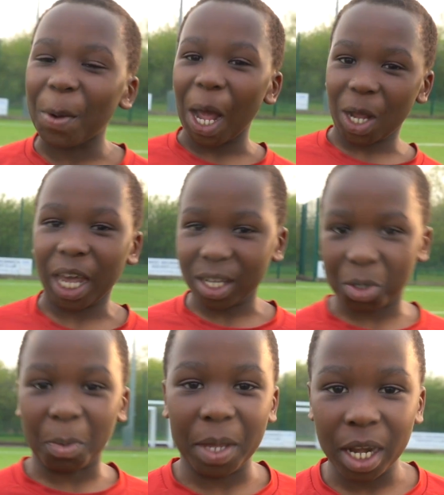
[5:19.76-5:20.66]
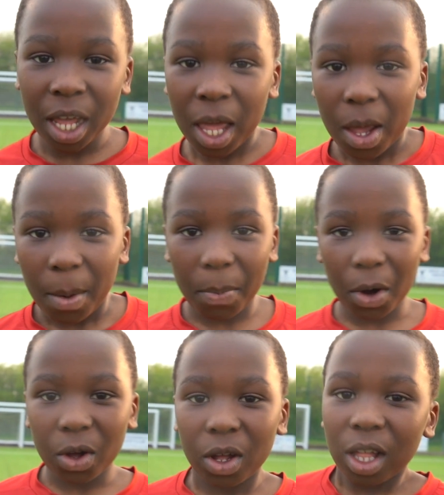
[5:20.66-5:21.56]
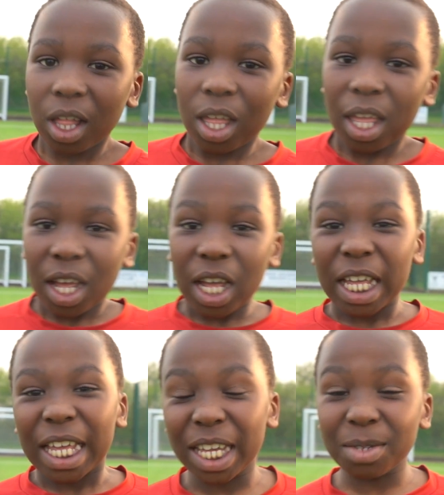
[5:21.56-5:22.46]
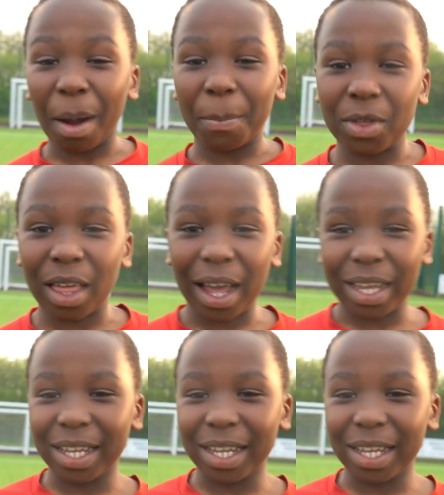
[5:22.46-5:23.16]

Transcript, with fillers: might get something, but he's my brother.